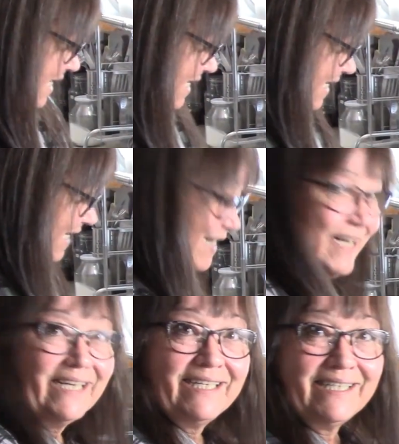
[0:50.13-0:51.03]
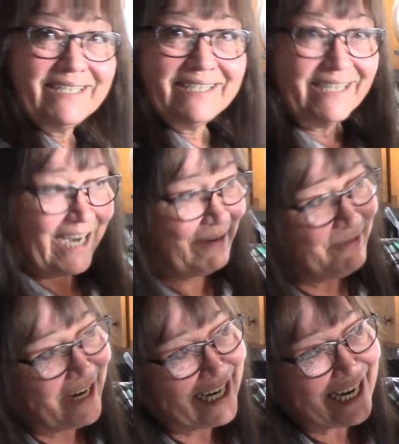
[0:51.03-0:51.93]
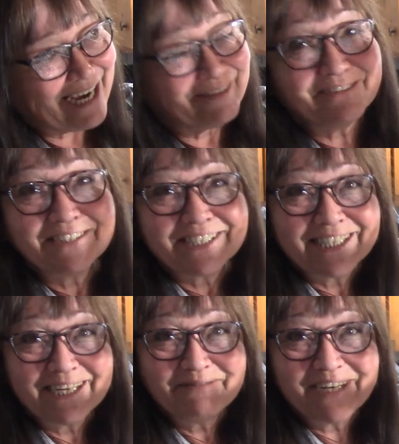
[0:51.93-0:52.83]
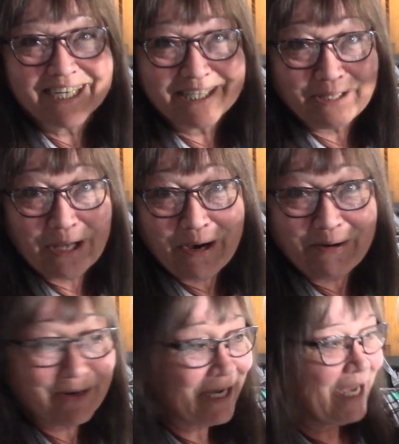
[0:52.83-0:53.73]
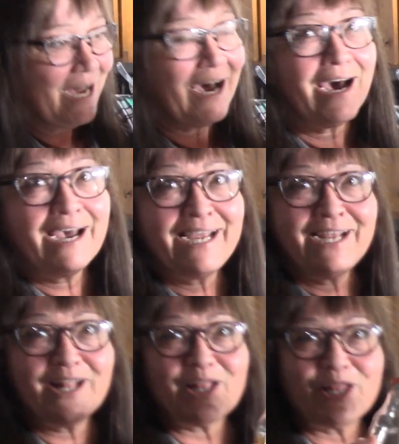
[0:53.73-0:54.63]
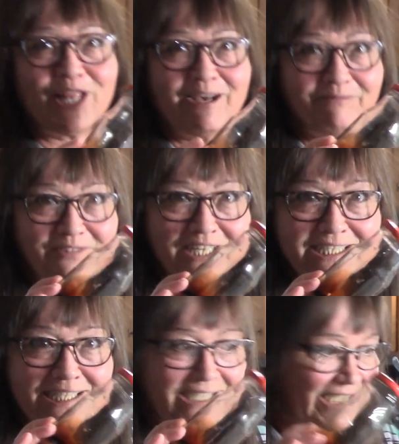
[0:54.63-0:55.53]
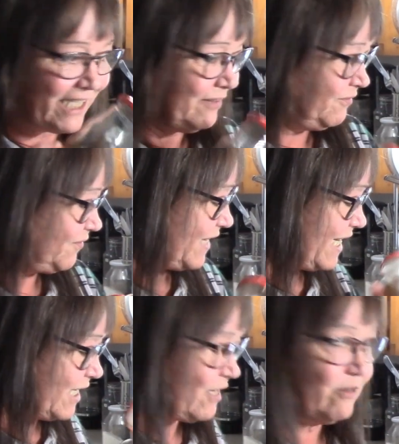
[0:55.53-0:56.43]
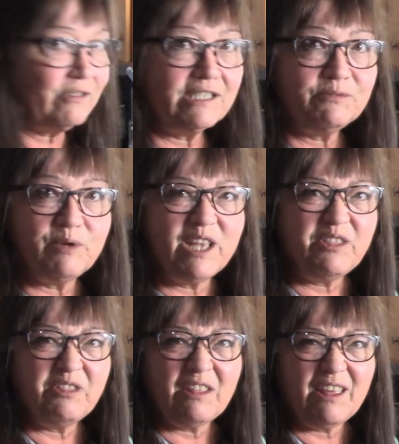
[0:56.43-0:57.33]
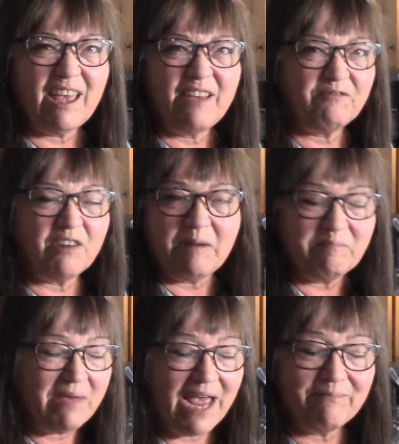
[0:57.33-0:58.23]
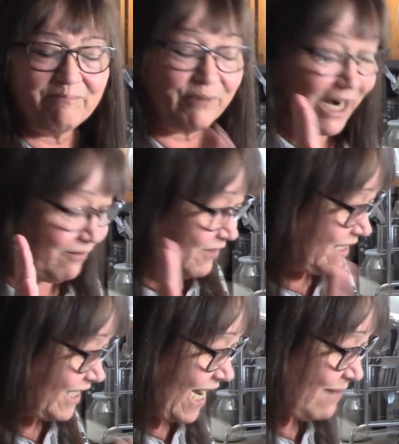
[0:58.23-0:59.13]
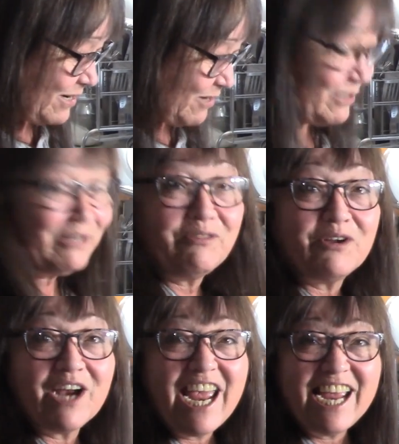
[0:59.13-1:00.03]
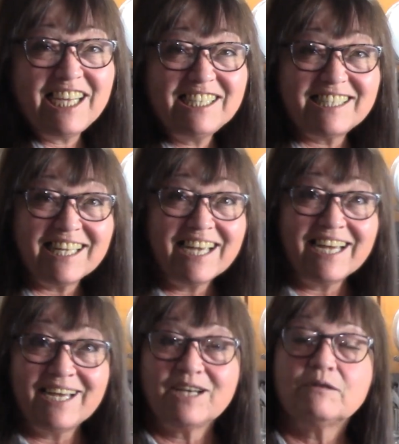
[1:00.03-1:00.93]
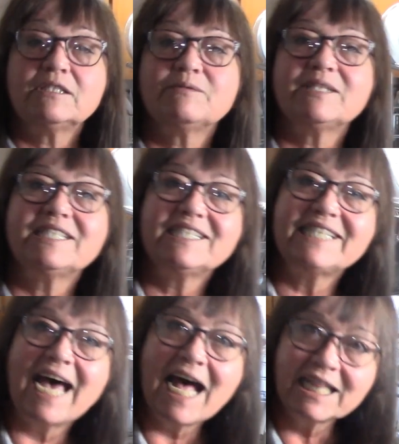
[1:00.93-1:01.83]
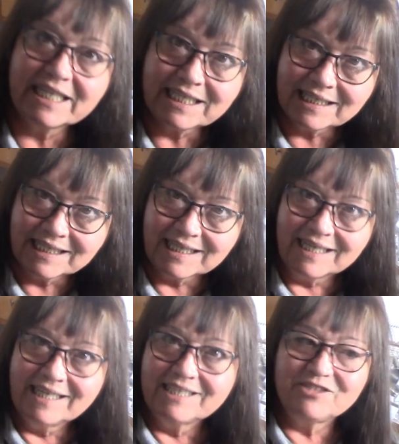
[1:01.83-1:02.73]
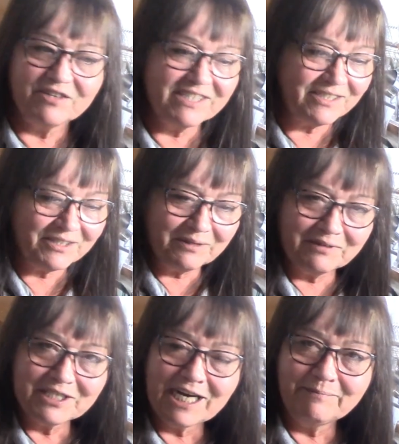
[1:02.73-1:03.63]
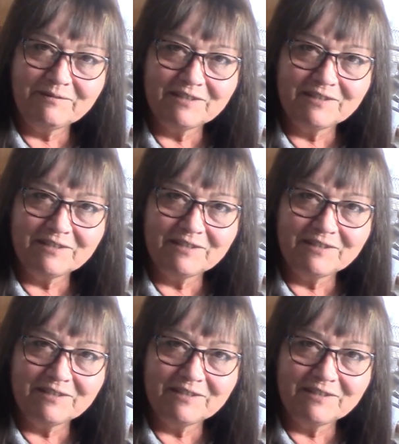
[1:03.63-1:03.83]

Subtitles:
I'm running out. I'm running low. I love this stuff. It goes with, from breakfast time, it goes with your eggs, it goes with salad. Drizzled over top of a